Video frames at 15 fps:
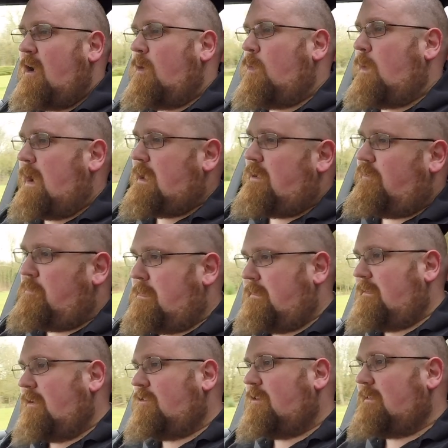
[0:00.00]
where you've
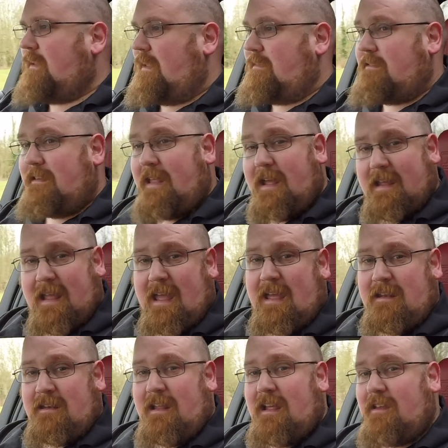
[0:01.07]
positioned it. So that
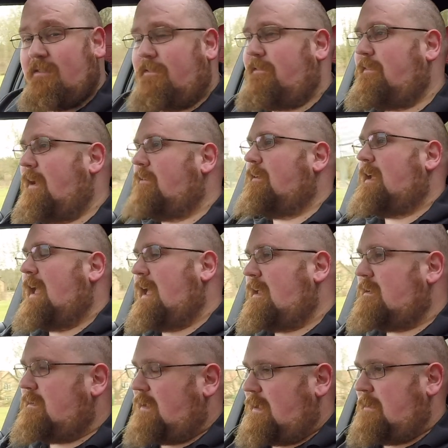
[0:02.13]
again is very
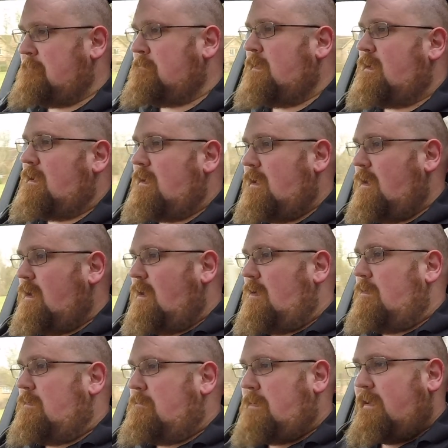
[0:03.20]
handy.
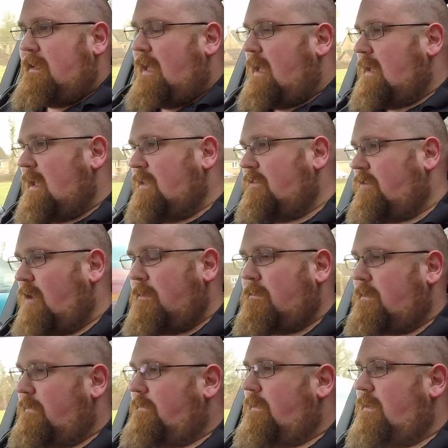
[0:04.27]
But yeah, in terms
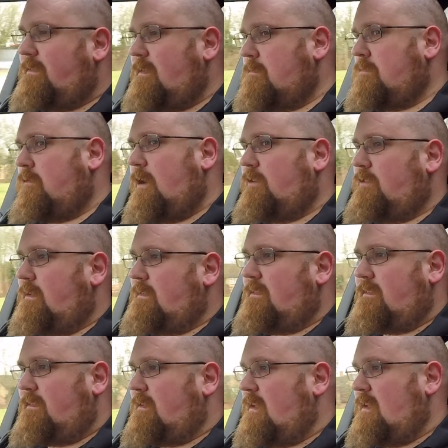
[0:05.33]
of first
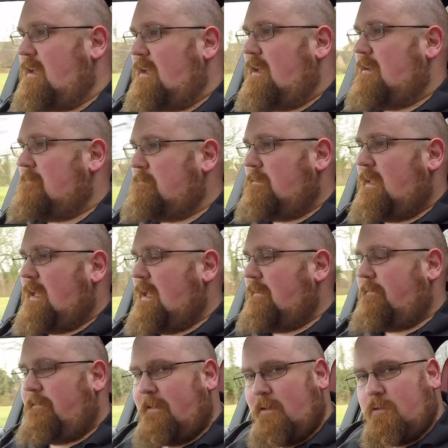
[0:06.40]
impressions, it
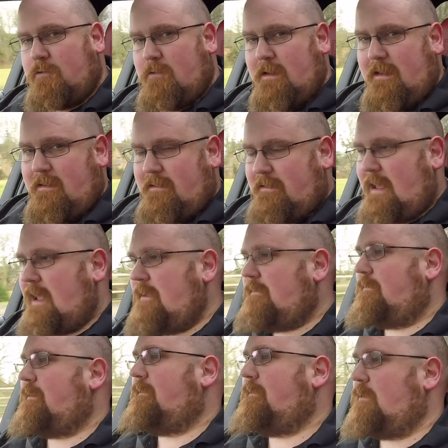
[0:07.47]
feels really
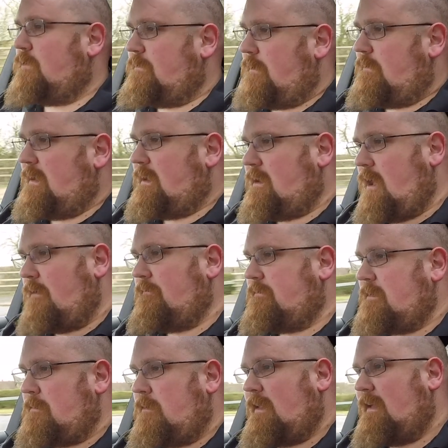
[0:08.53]
safe, it feels very
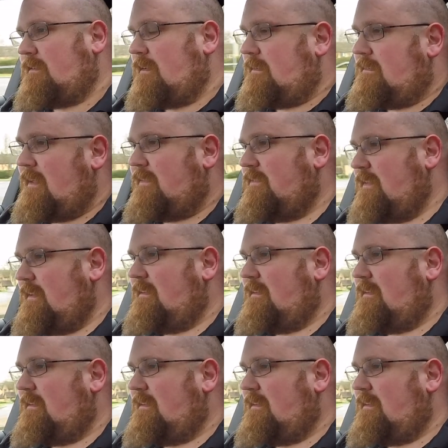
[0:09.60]
comfortable. As I said, these